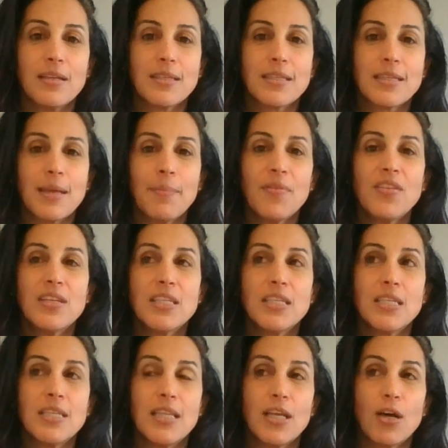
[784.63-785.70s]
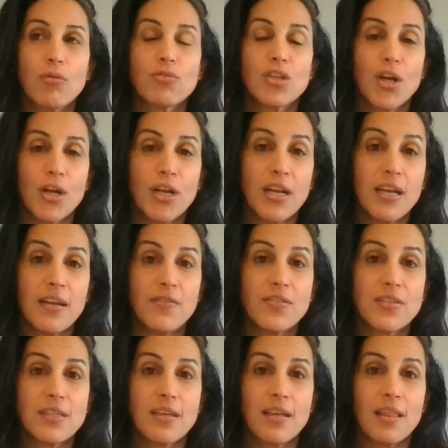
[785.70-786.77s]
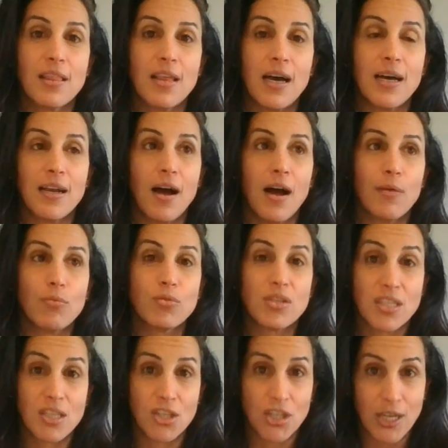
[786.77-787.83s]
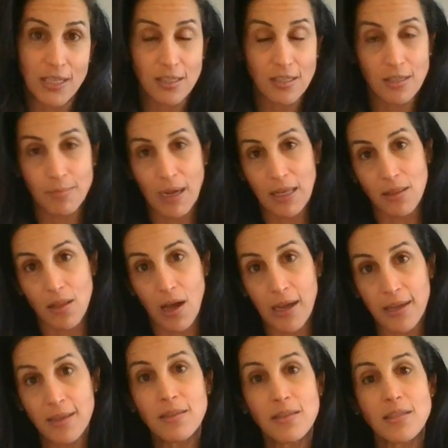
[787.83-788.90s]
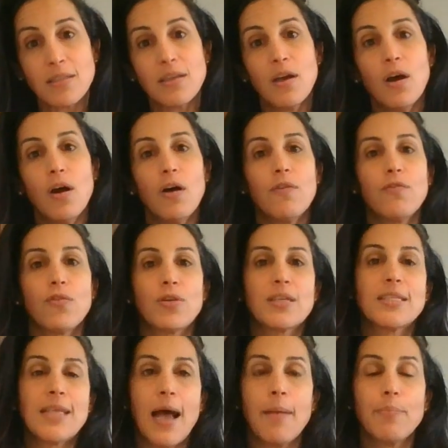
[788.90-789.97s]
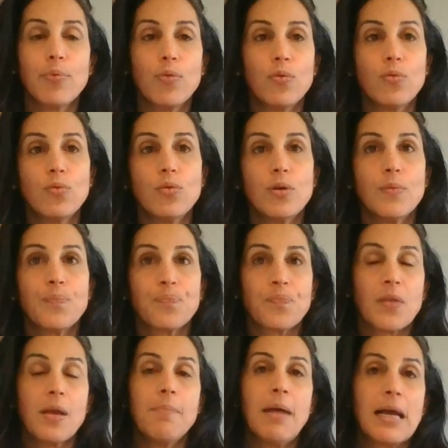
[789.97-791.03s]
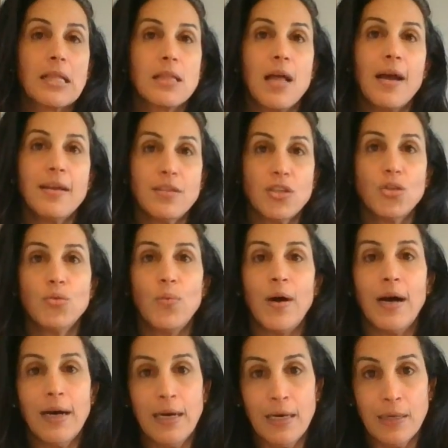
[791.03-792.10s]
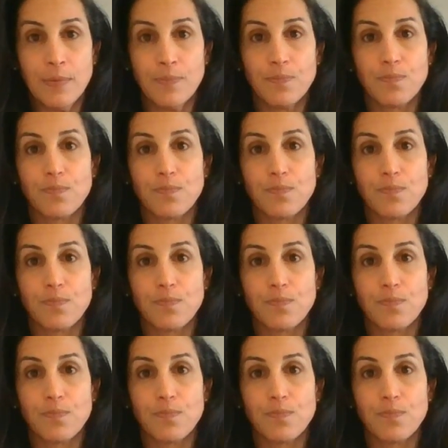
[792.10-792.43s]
Some of the alternatives that I would suggest to my clients, for example, my clients who are